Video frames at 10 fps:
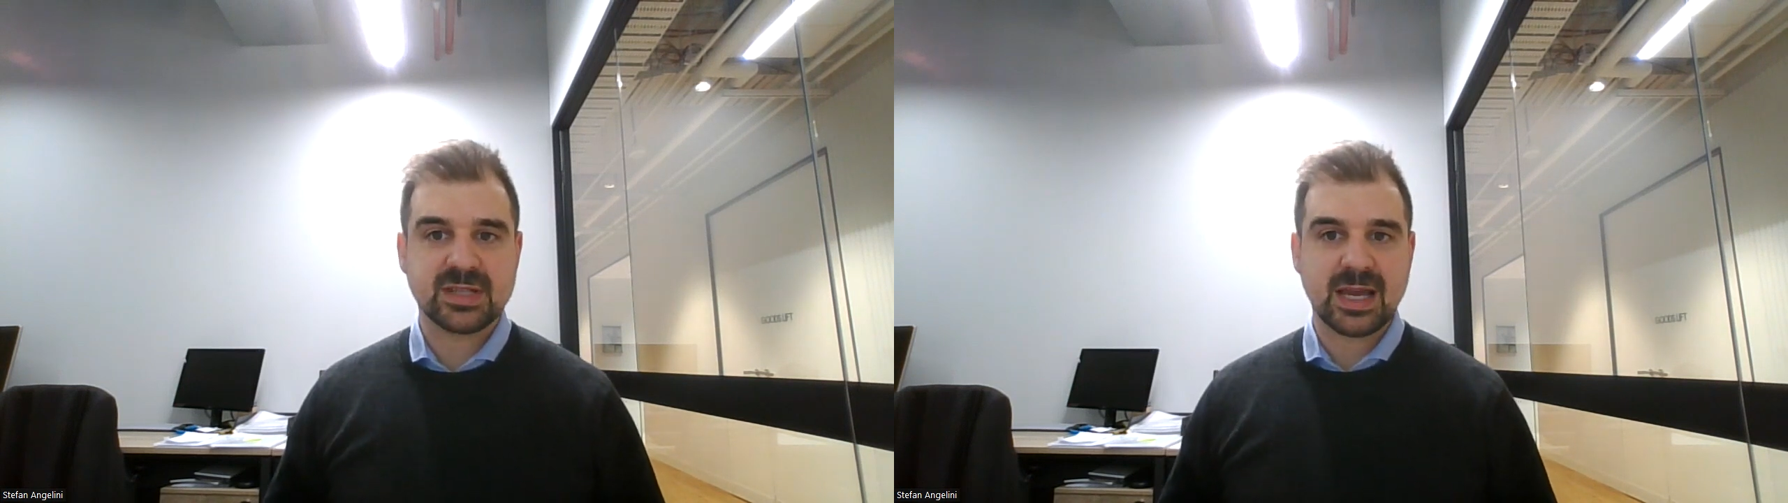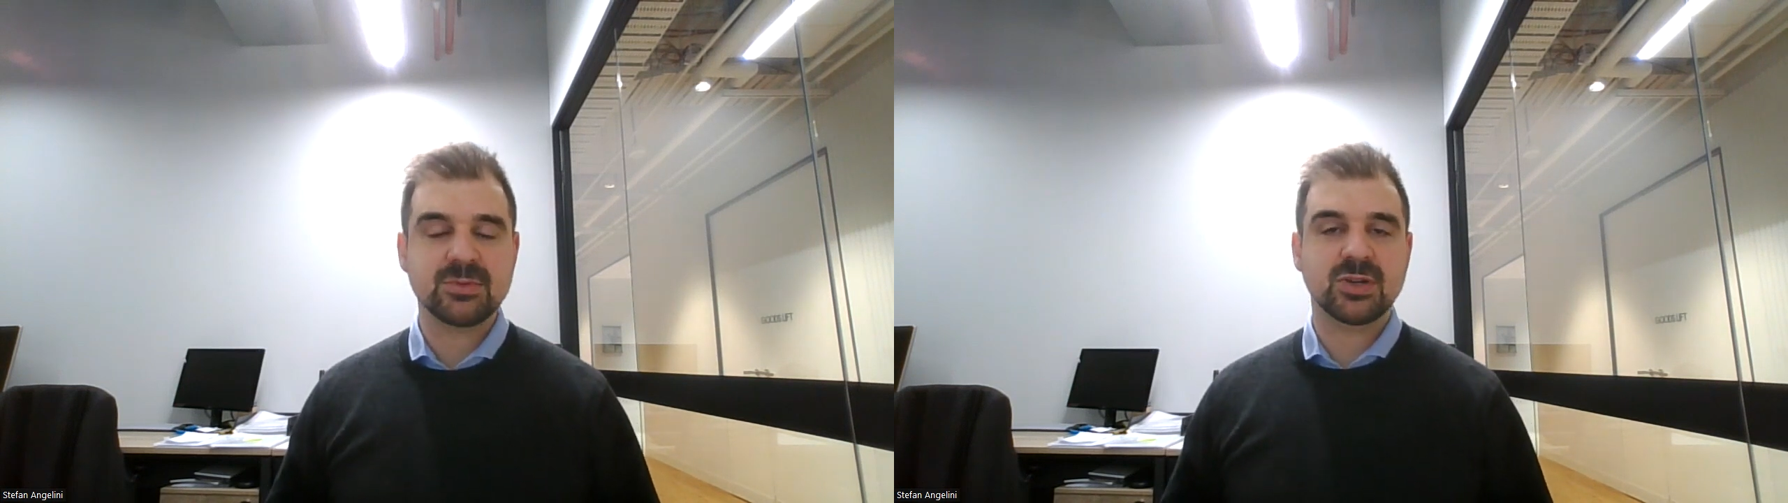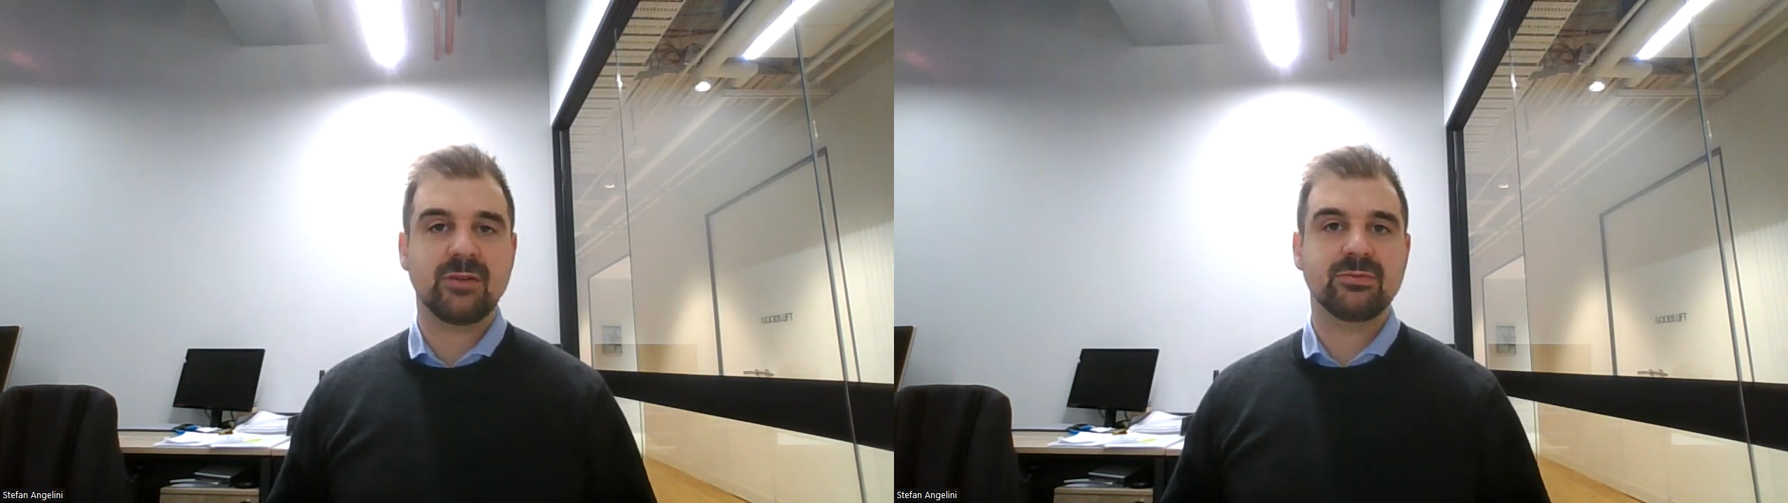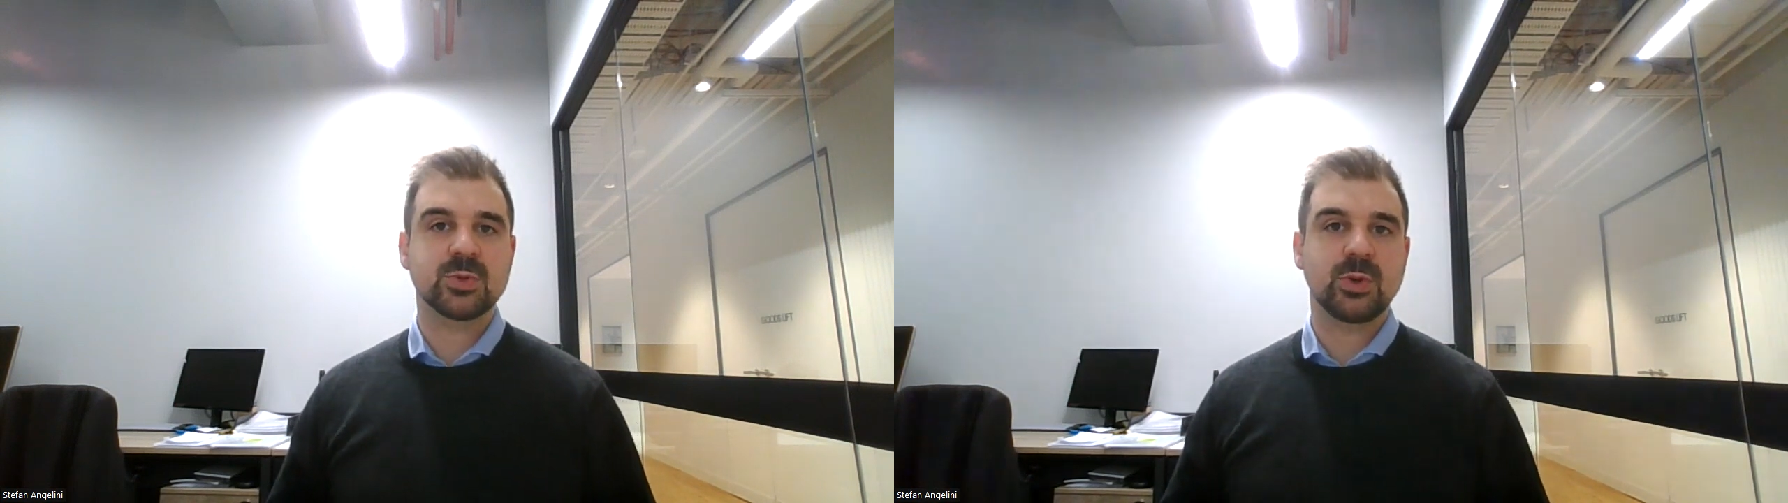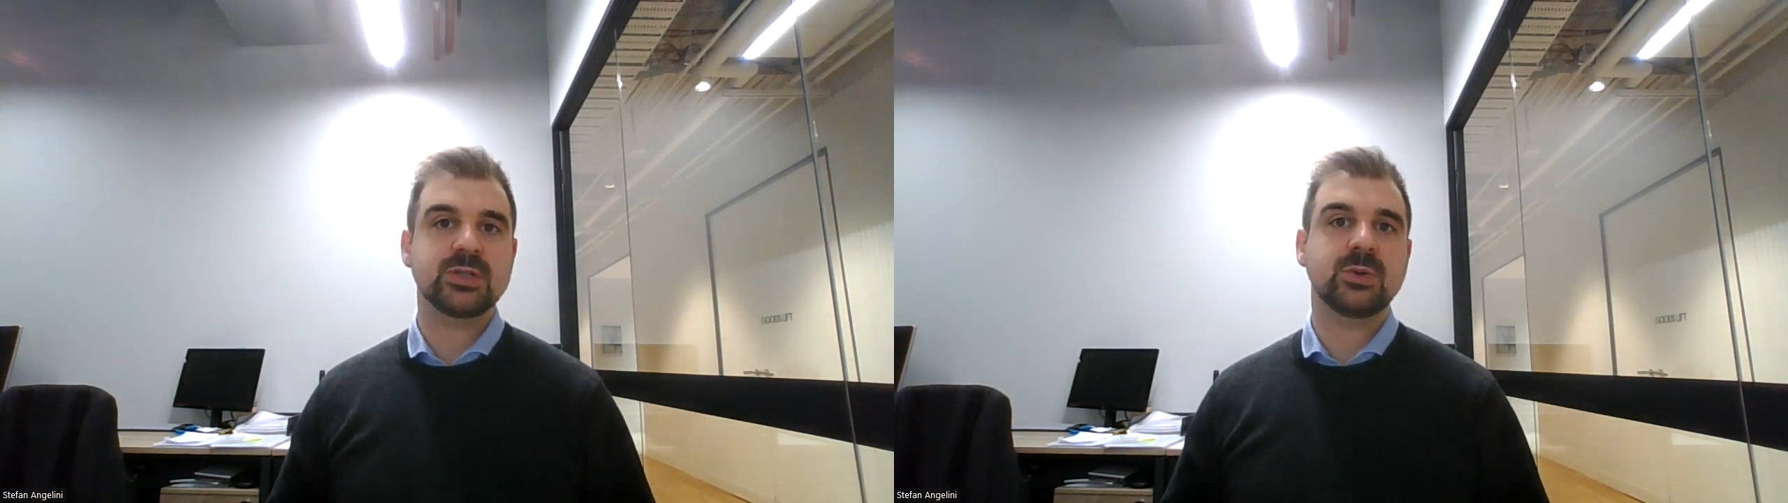same time from
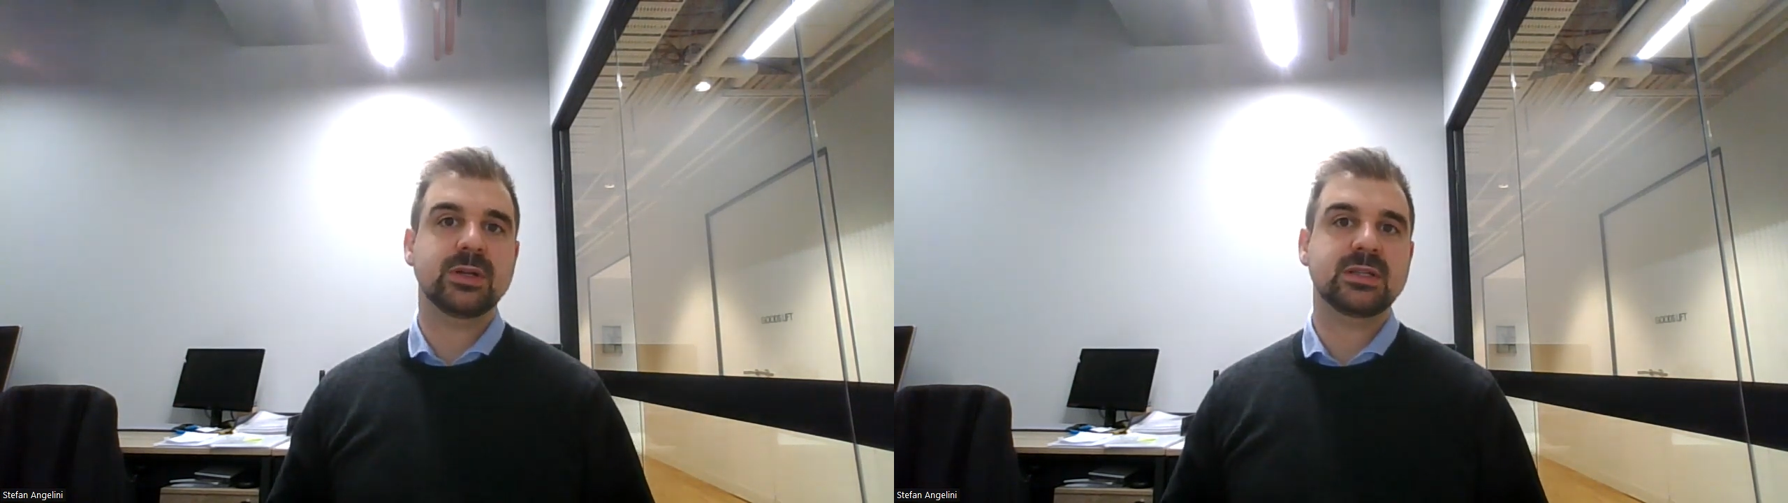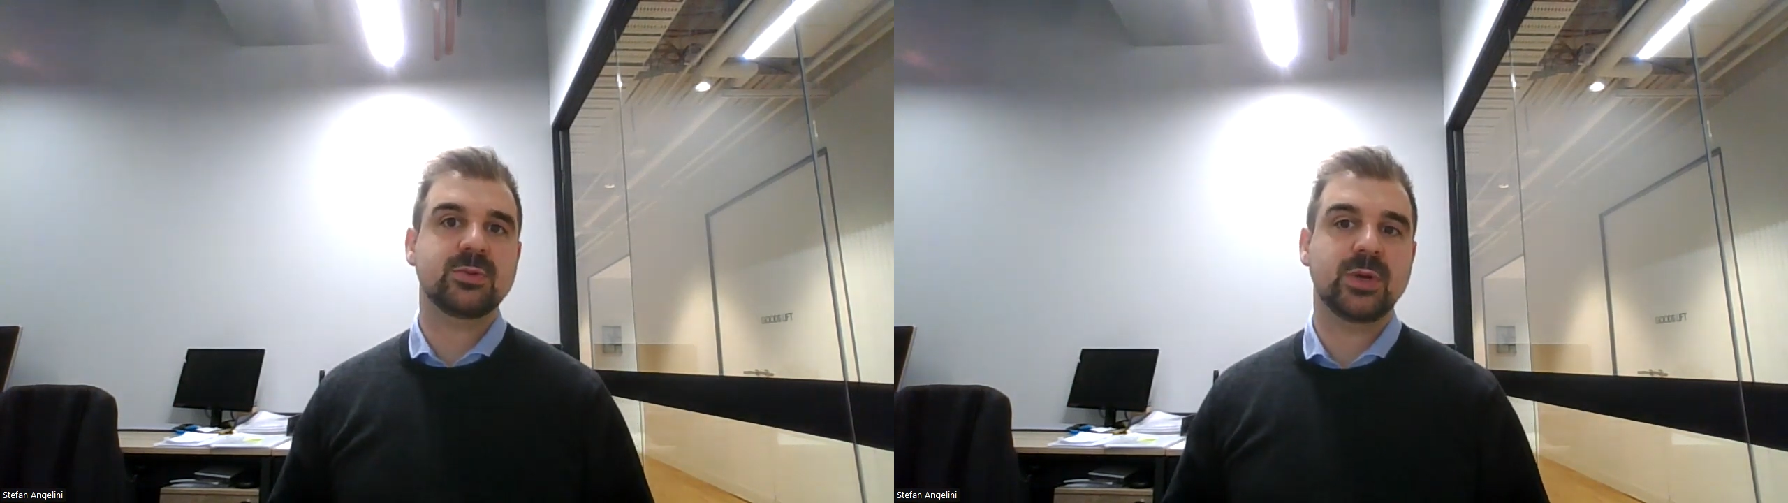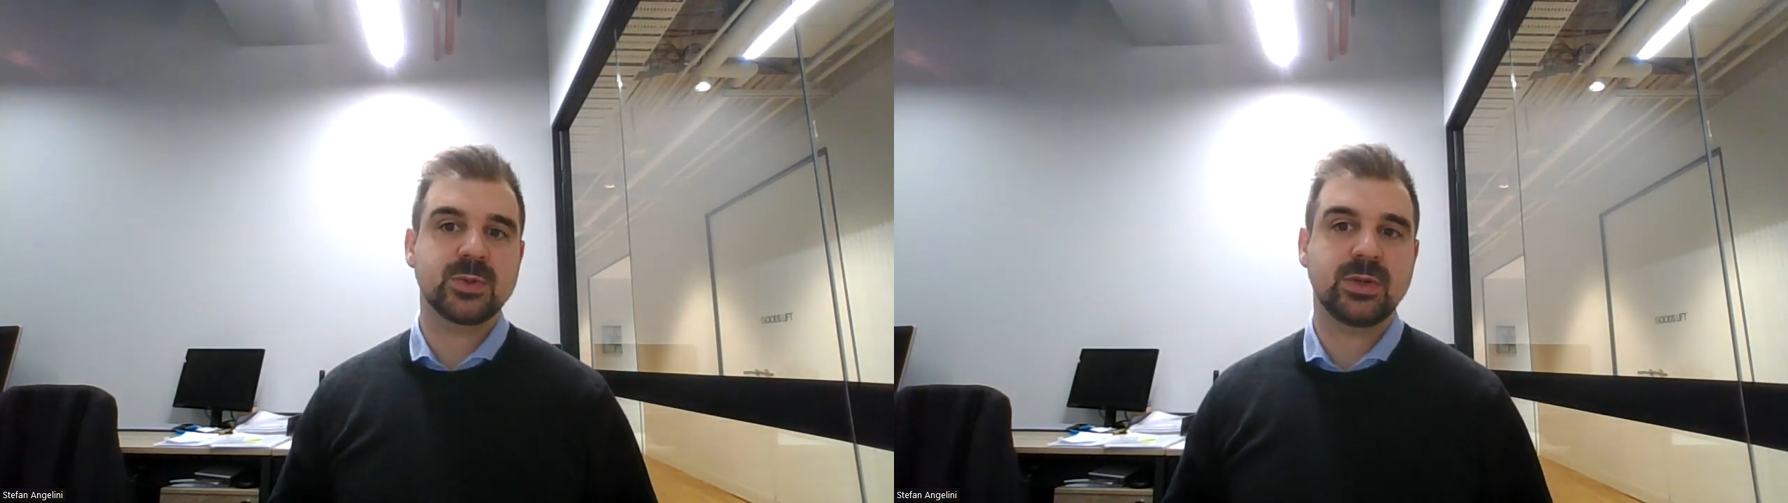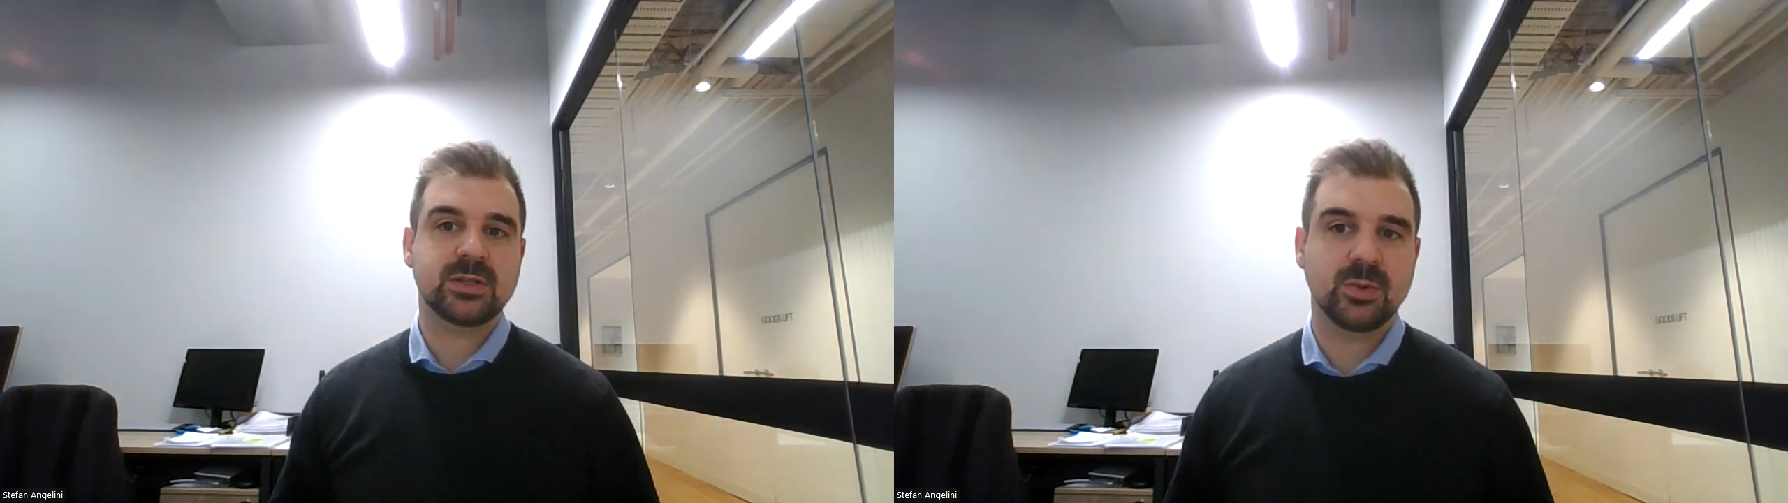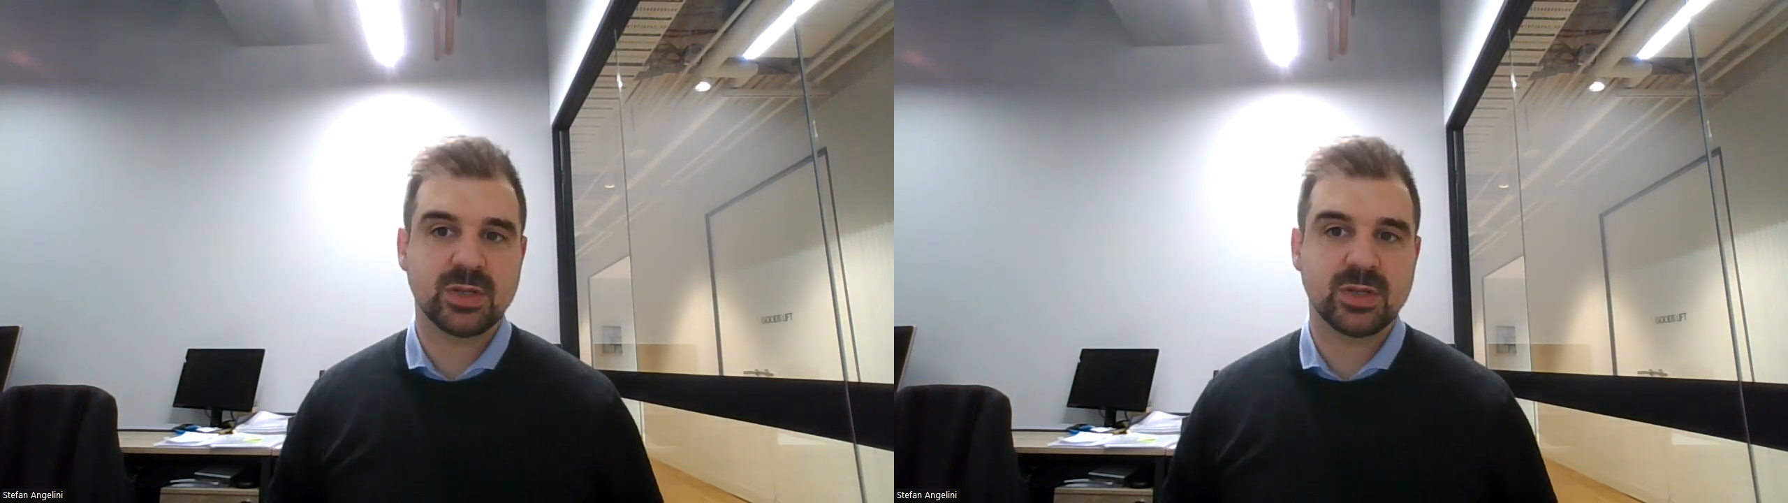2021 to 2022,